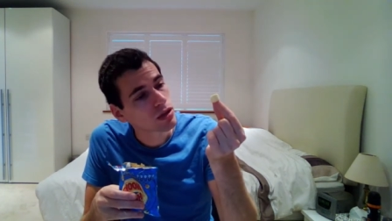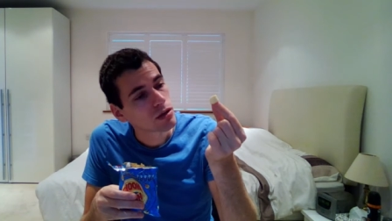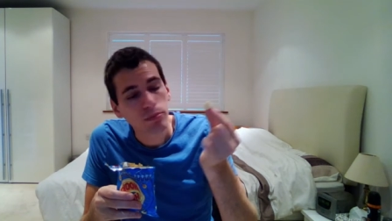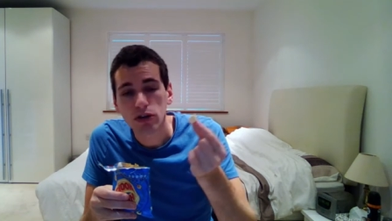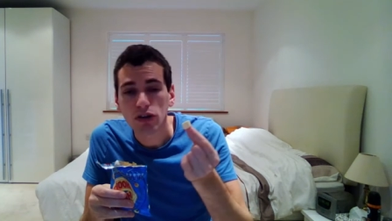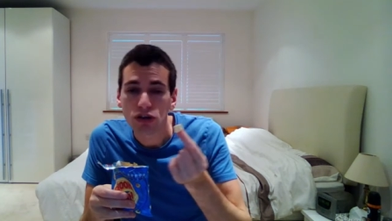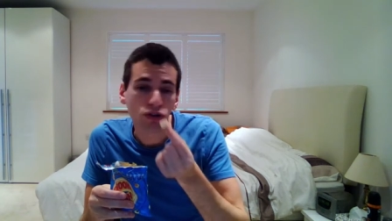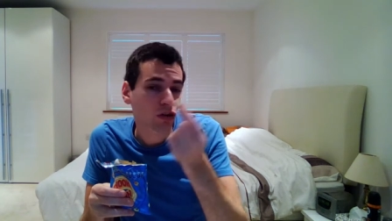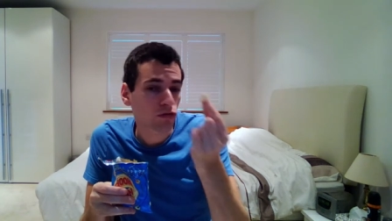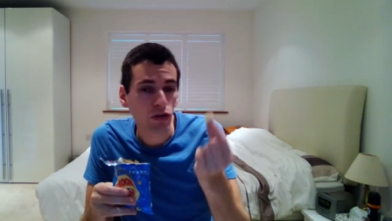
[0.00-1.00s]
But you can
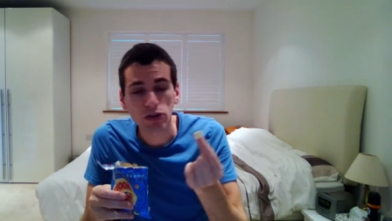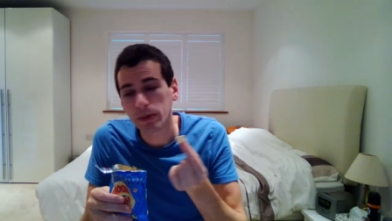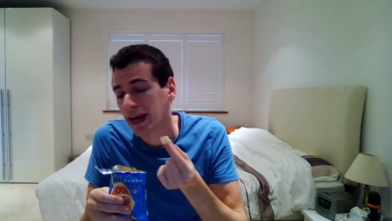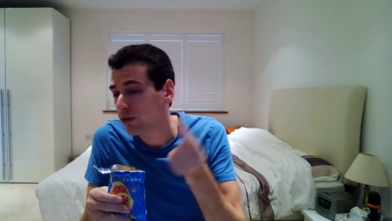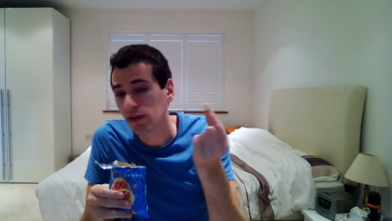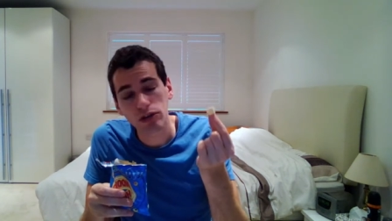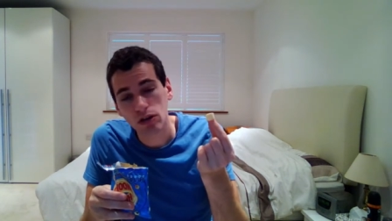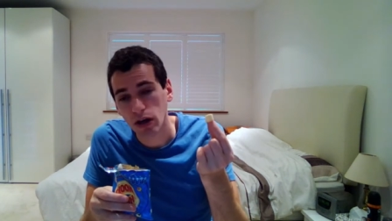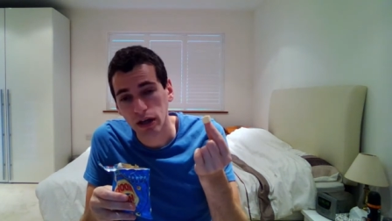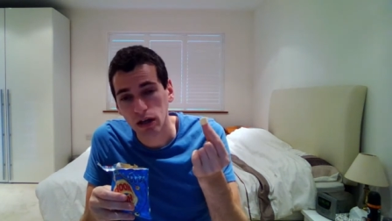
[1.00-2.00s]
grasp it however you
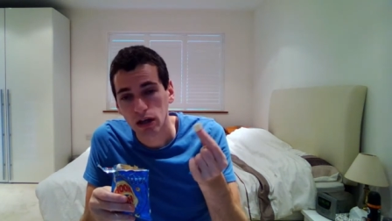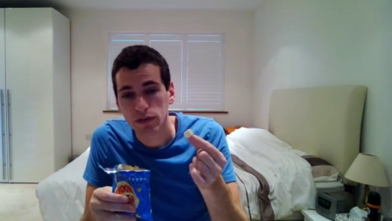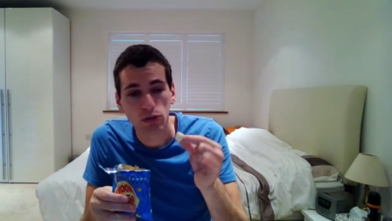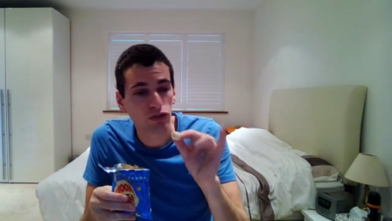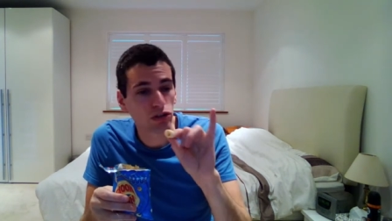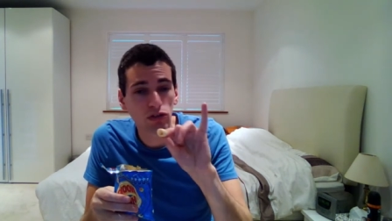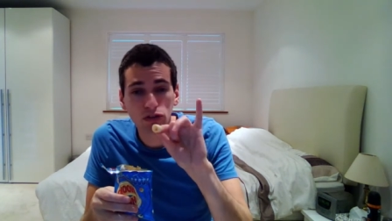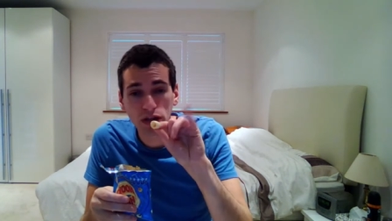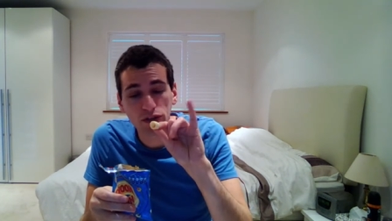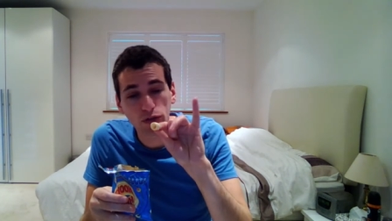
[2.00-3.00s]
like. If you want to use your
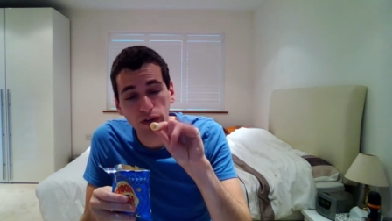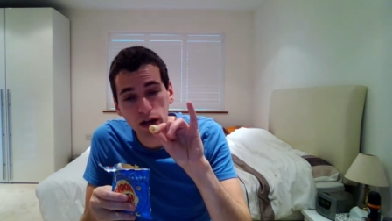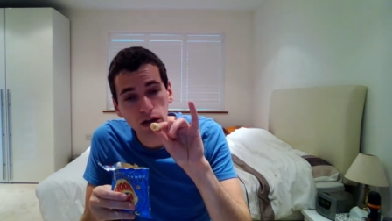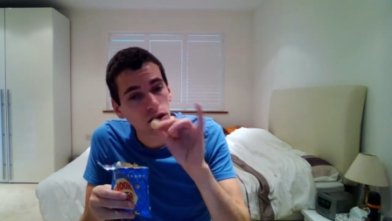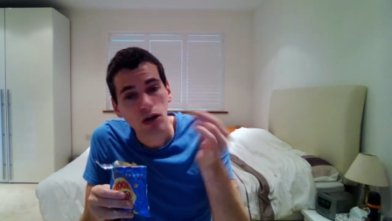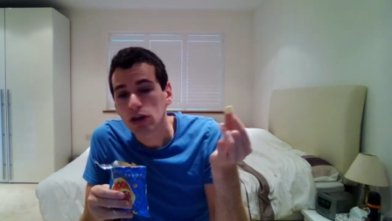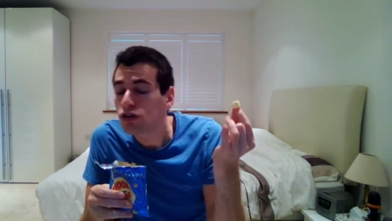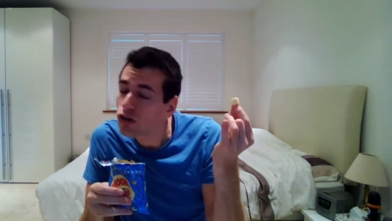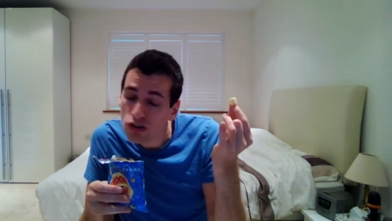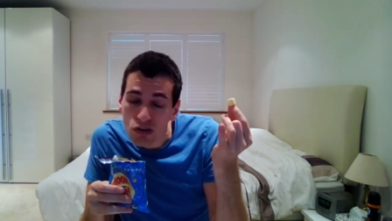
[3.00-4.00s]
little finger, you
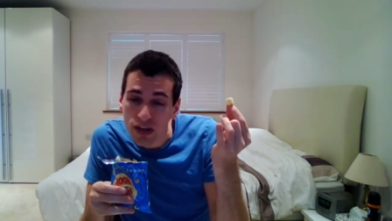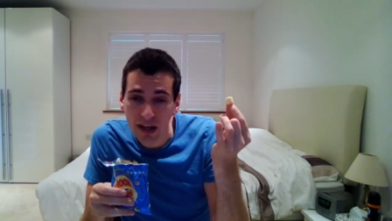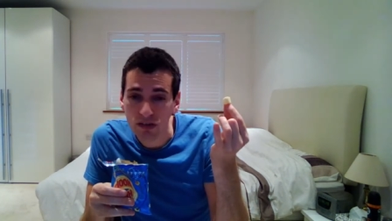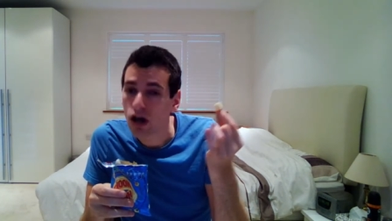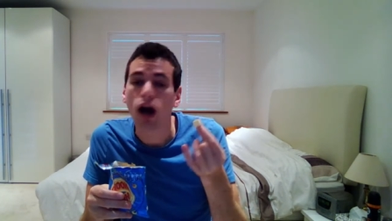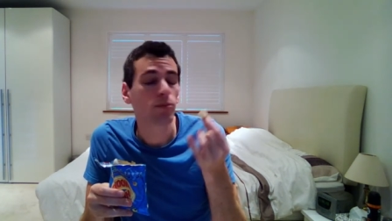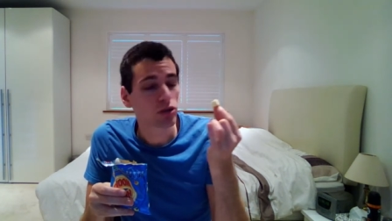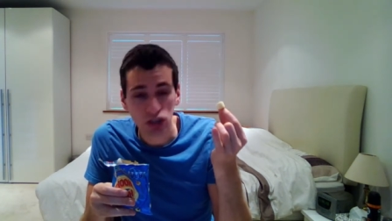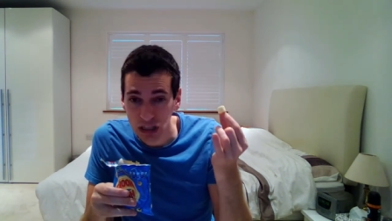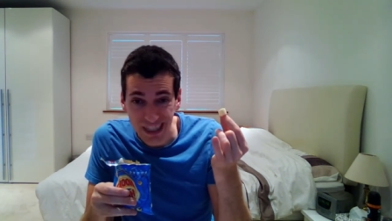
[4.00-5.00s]
can do that. I'm not
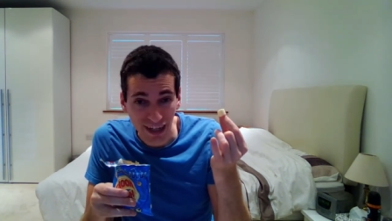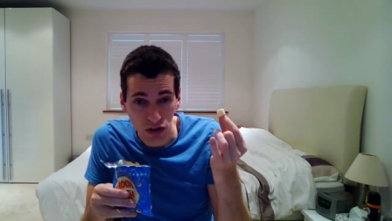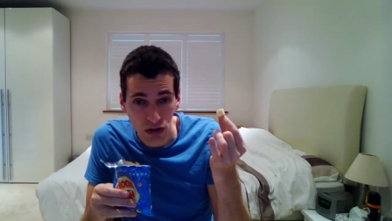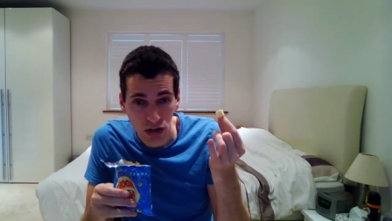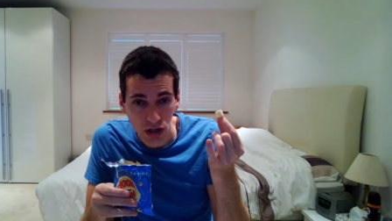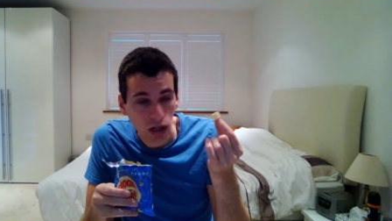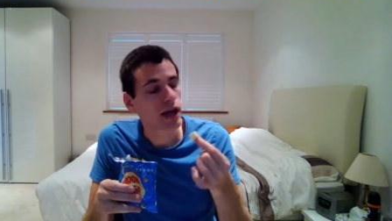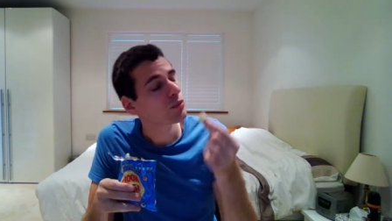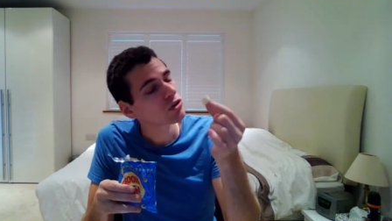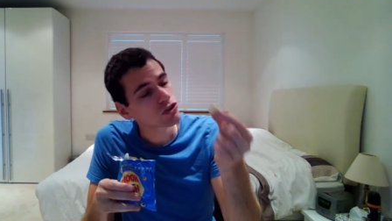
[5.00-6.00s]
judging you. And
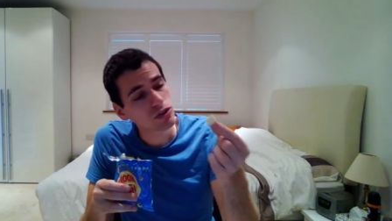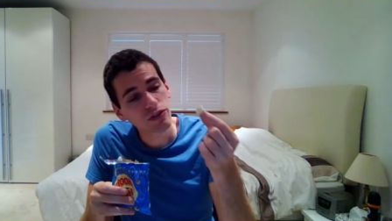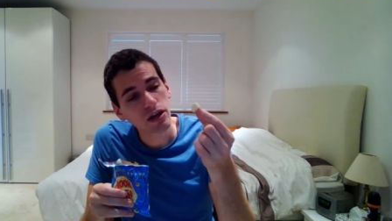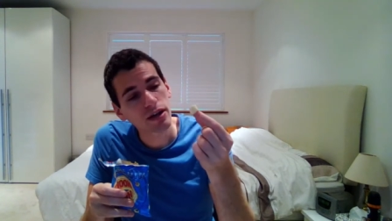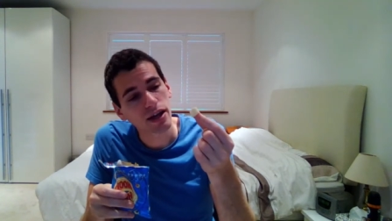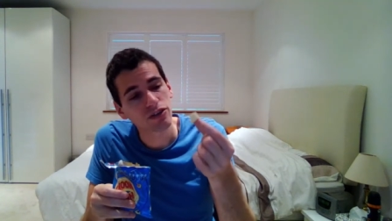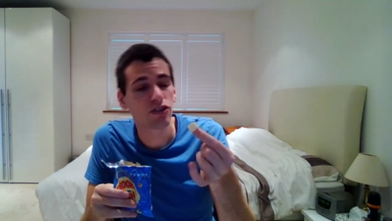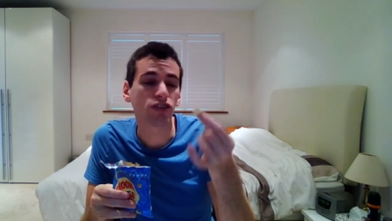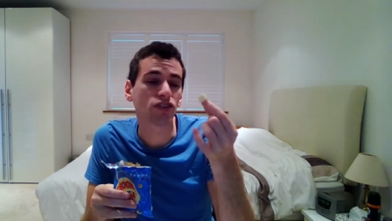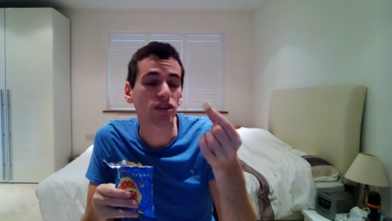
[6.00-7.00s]
once you've done that, you
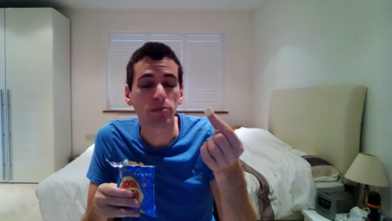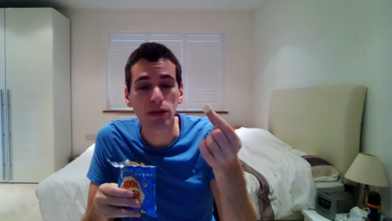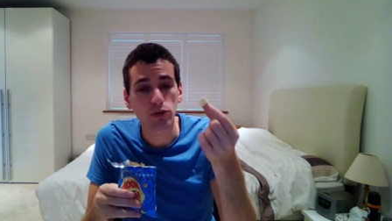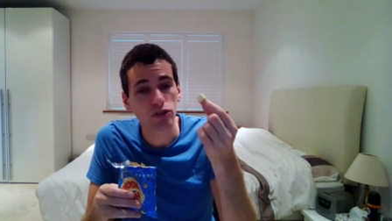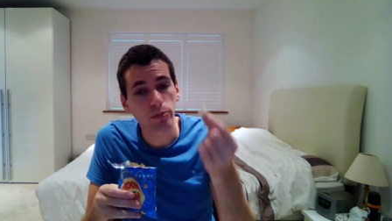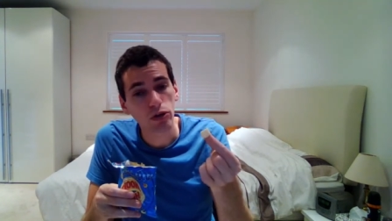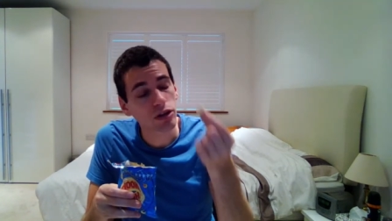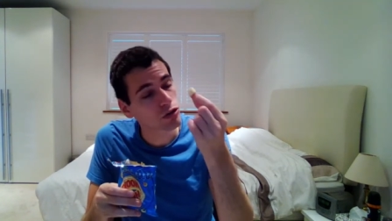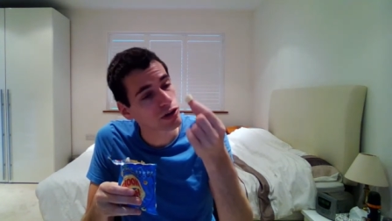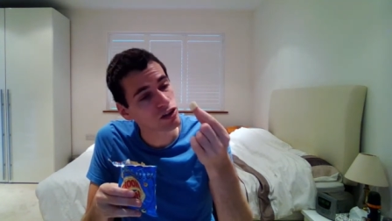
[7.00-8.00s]
just simply want to put the
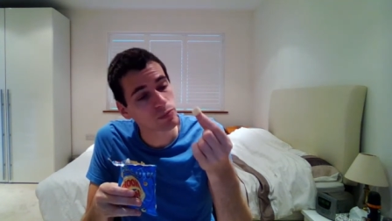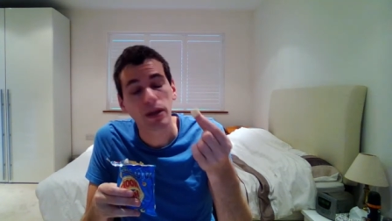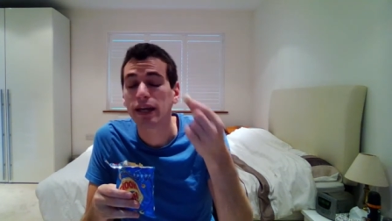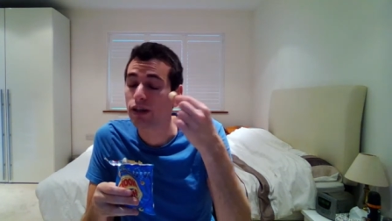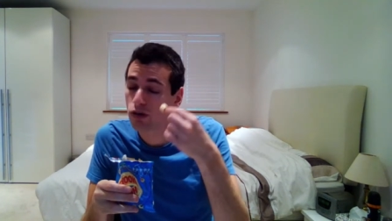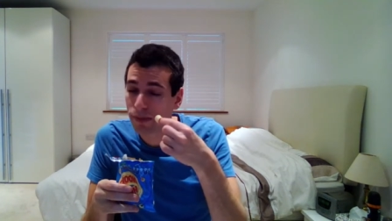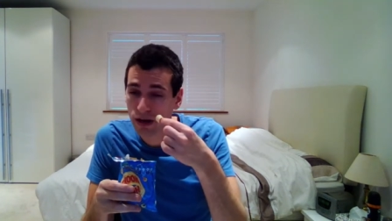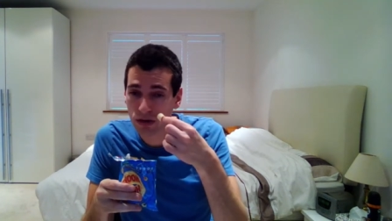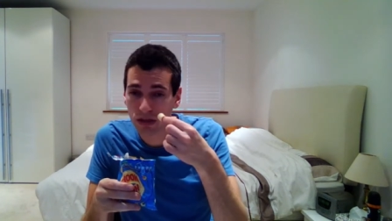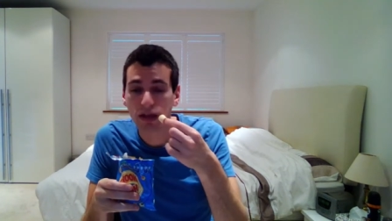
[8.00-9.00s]
crisp in your
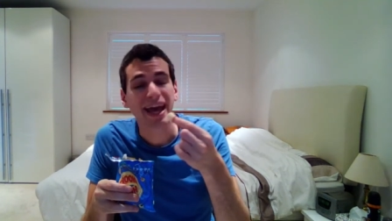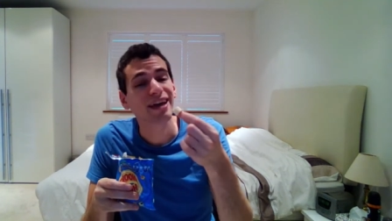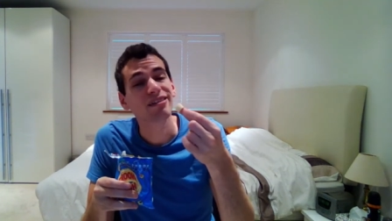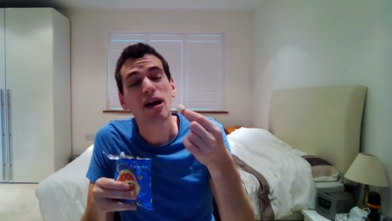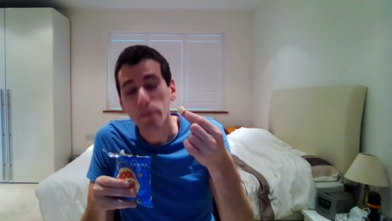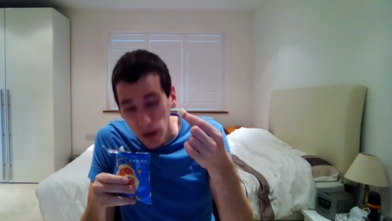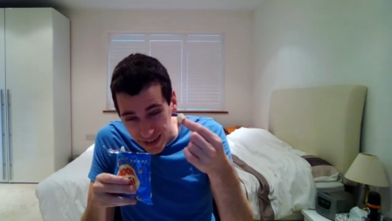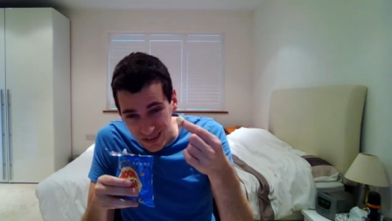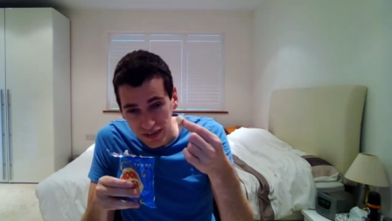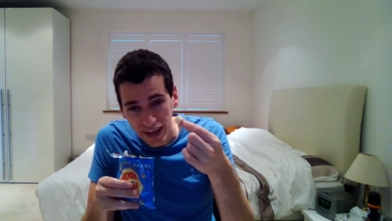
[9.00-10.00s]
mouth and
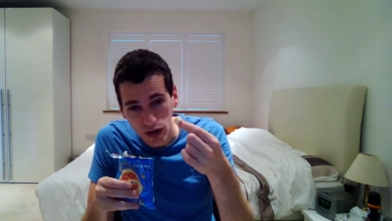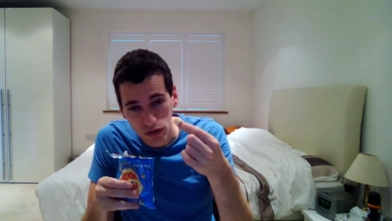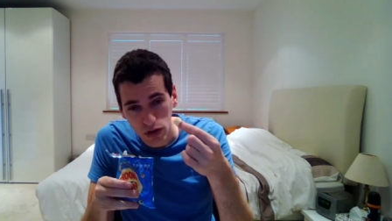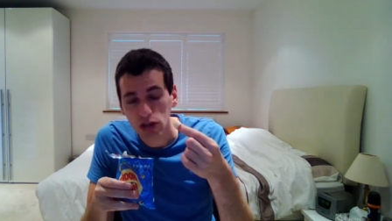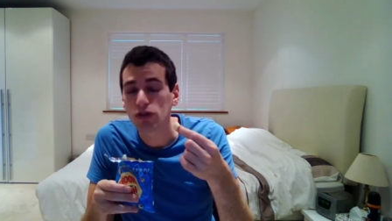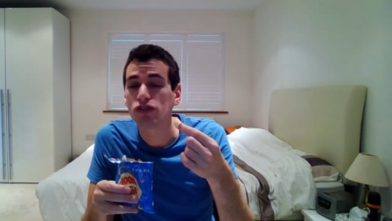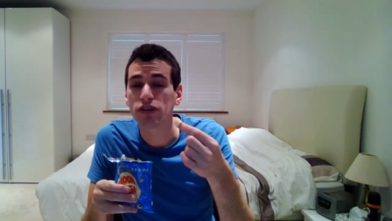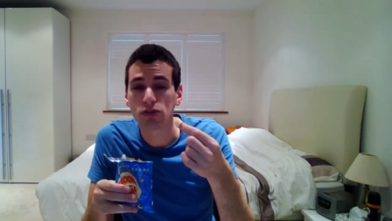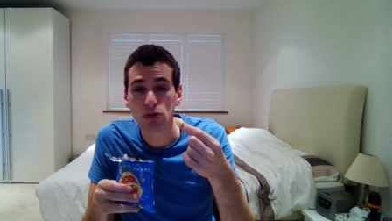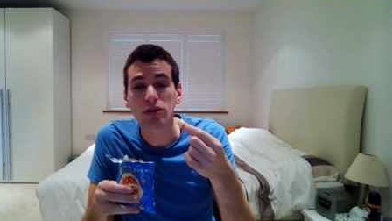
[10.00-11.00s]
bite down using
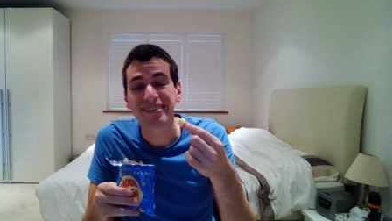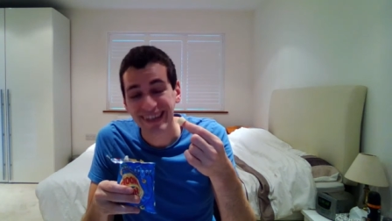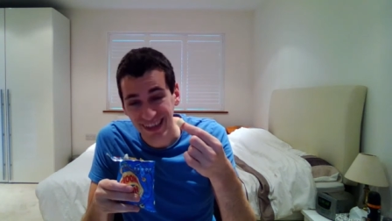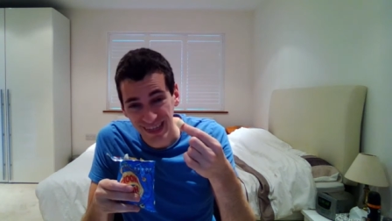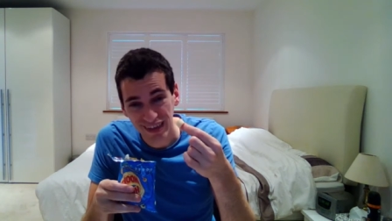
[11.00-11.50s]
your teeth.